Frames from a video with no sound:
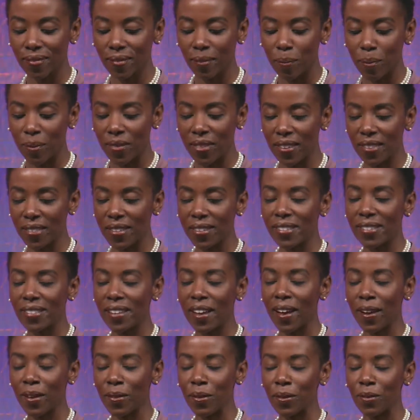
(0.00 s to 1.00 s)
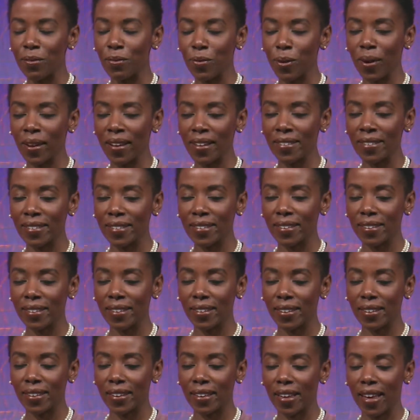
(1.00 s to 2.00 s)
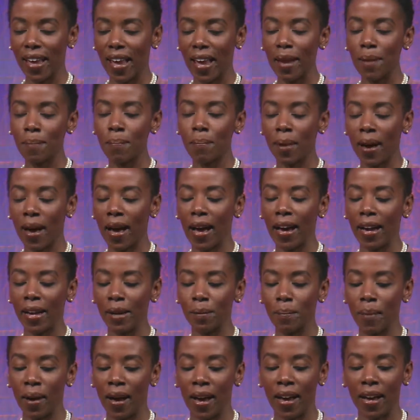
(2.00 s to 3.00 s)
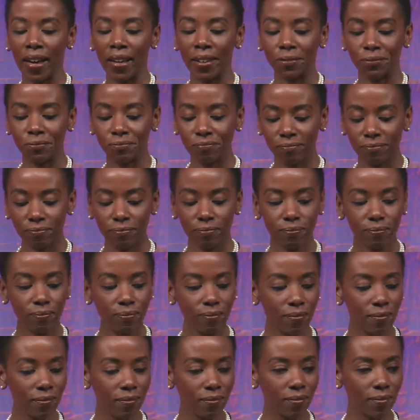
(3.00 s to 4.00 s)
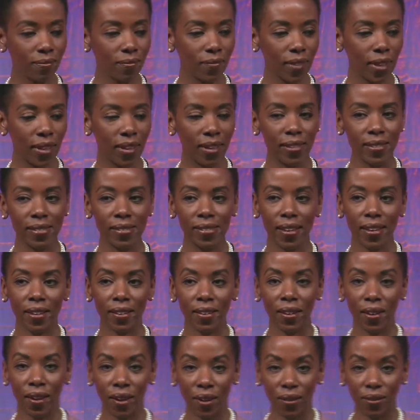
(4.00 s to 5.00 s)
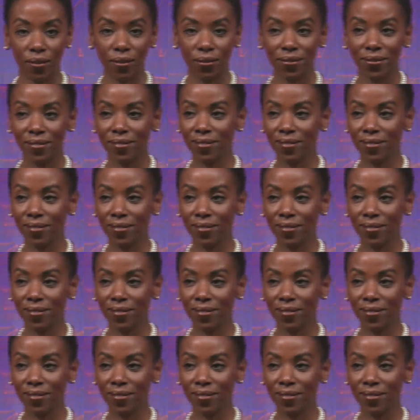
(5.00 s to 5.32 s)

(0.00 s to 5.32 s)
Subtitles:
But then this other voice came behind mine, and it said, no,